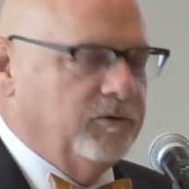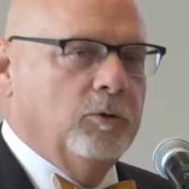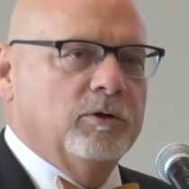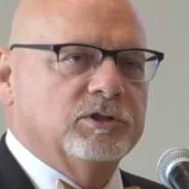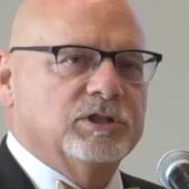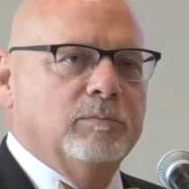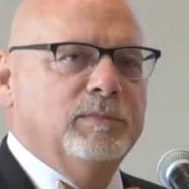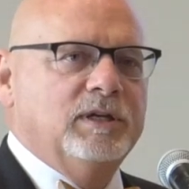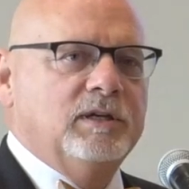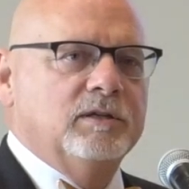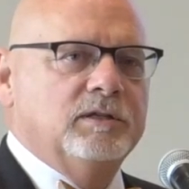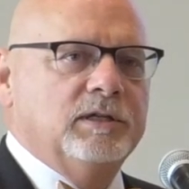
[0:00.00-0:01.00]
focused on
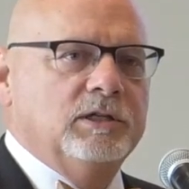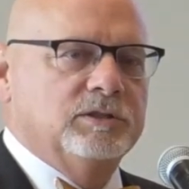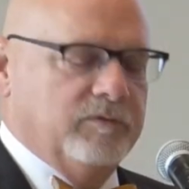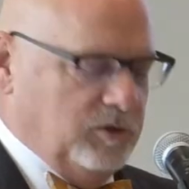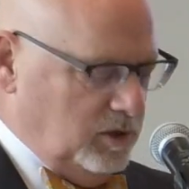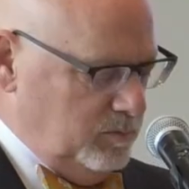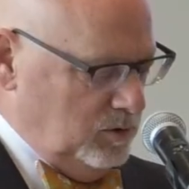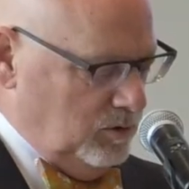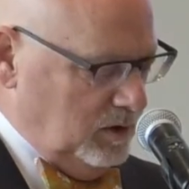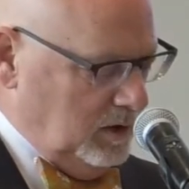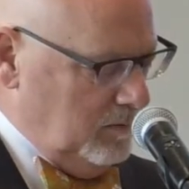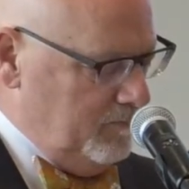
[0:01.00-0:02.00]
meeting the needs of the
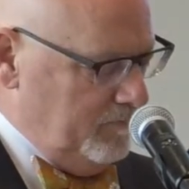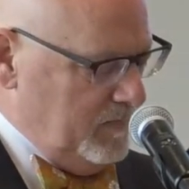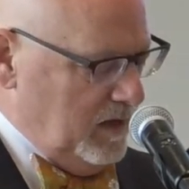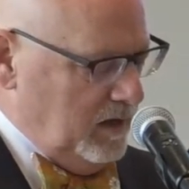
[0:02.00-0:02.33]
community